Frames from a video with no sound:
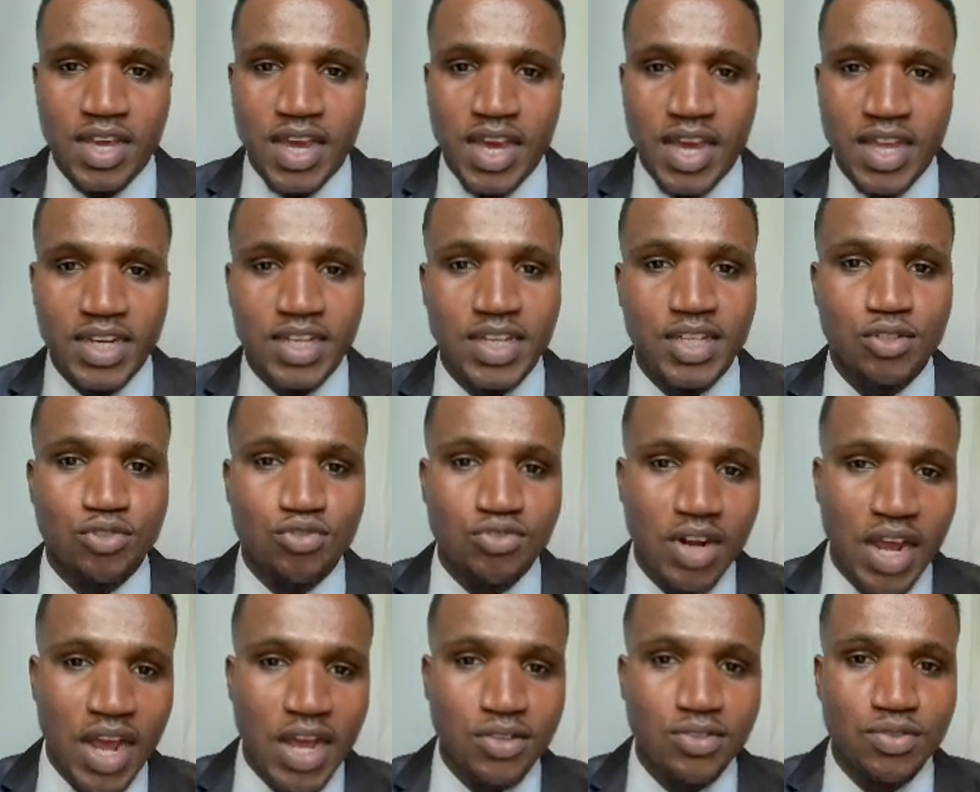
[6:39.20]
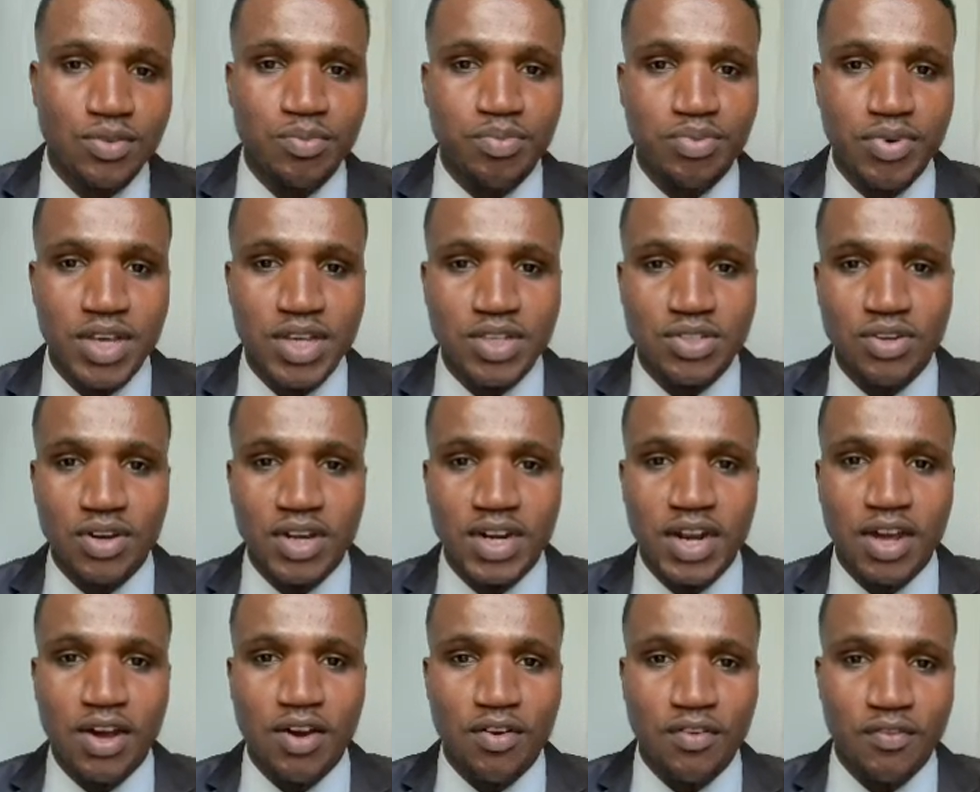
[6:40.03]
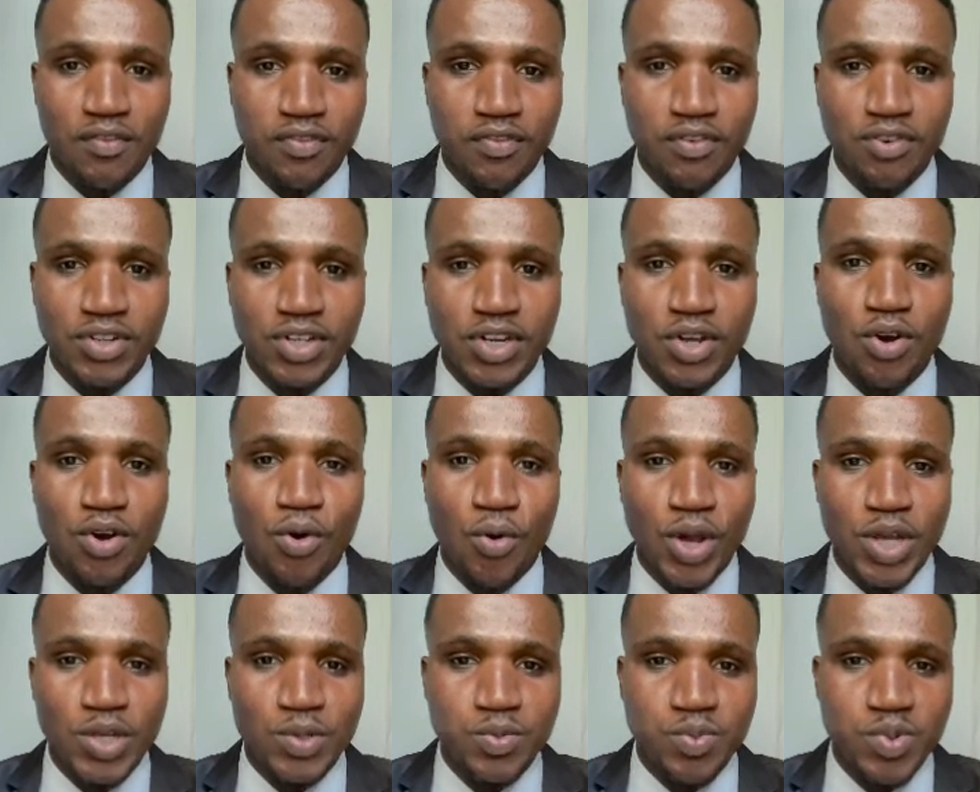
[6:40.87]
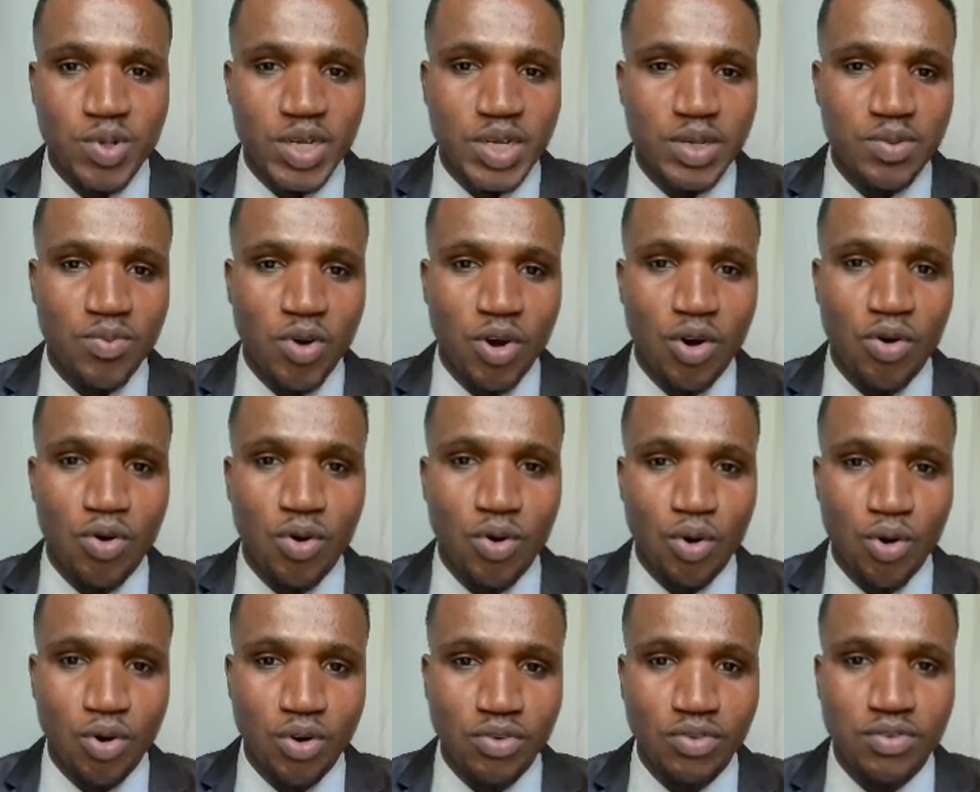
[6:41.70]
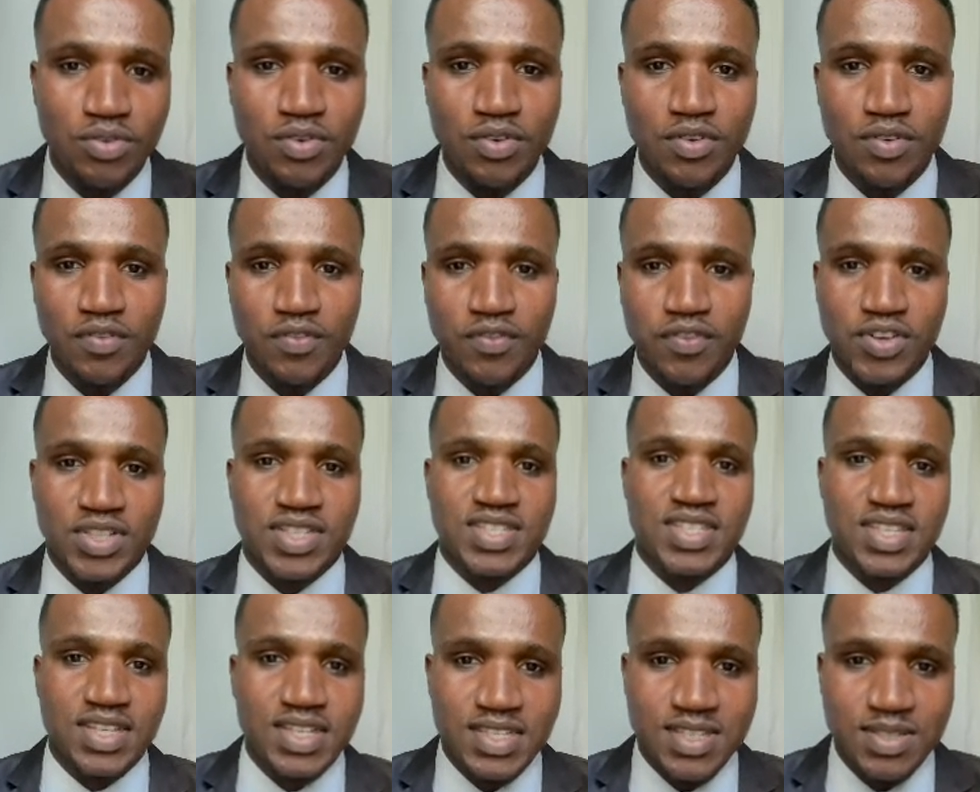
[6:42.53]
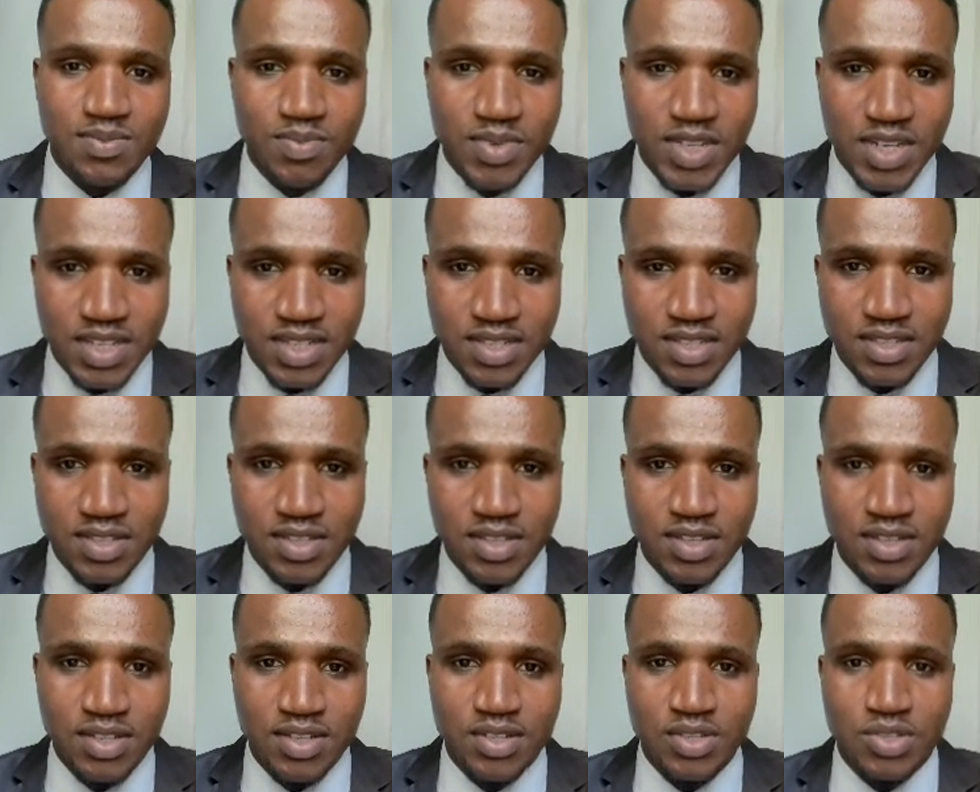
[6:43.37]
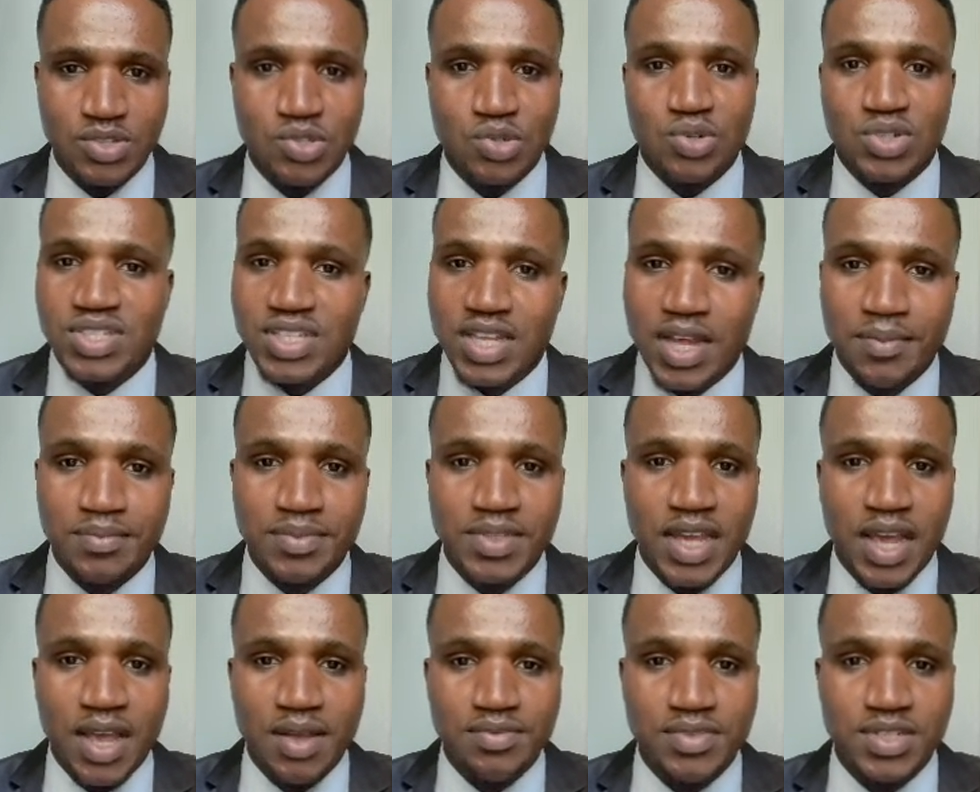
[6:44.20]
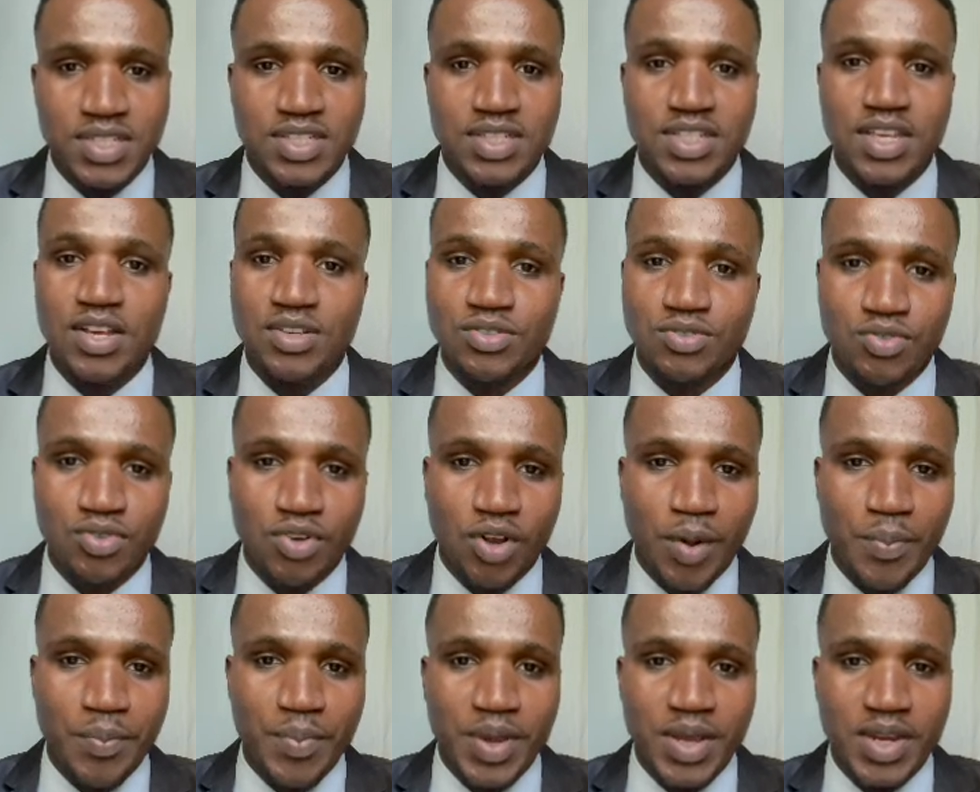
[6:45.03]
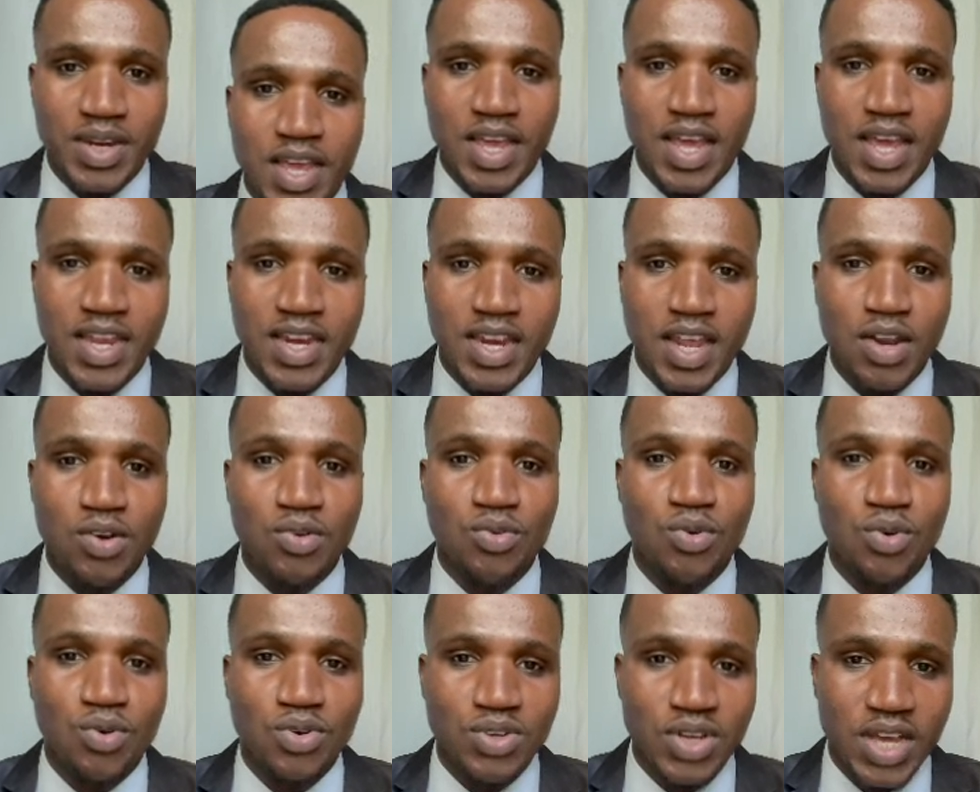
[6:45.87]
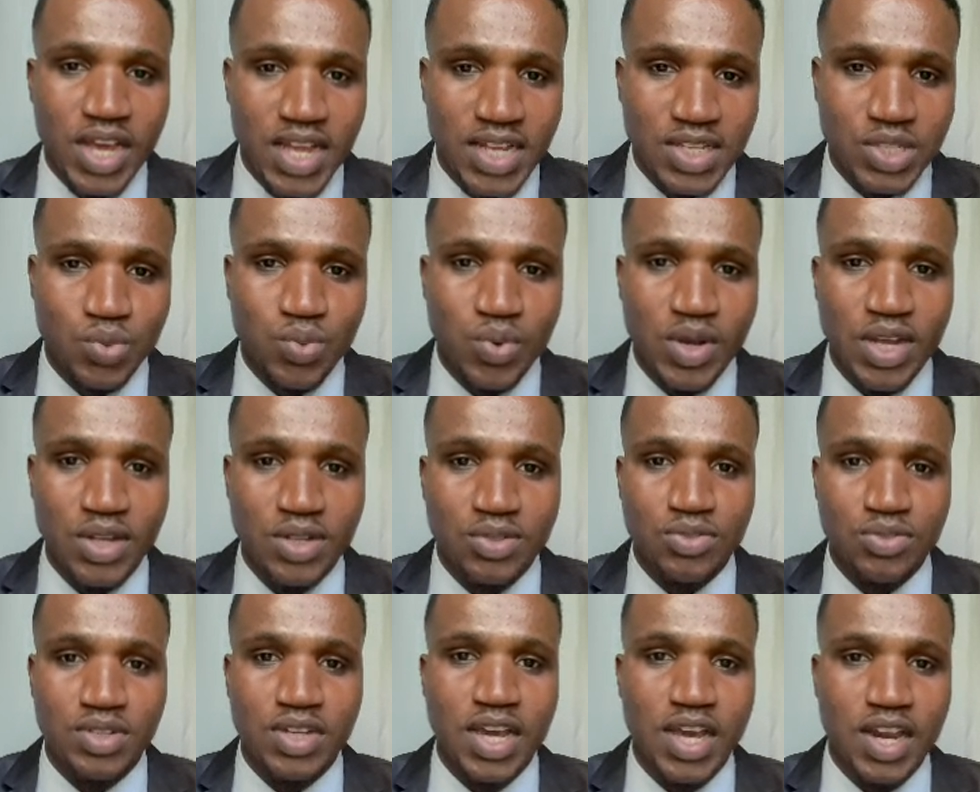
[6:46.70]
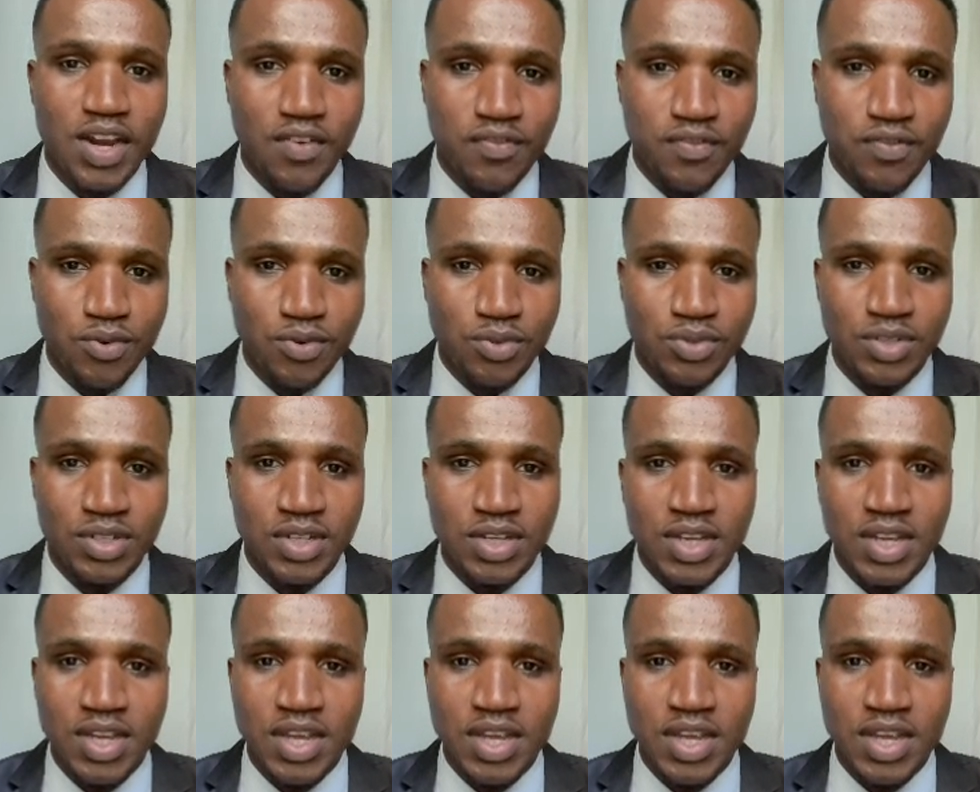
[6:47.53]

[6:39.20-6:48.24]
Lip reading: And he tried to place order on phone, they always put him on hold for 6 minutes. So sometimes he just drop it and then go elsewhere to get a food.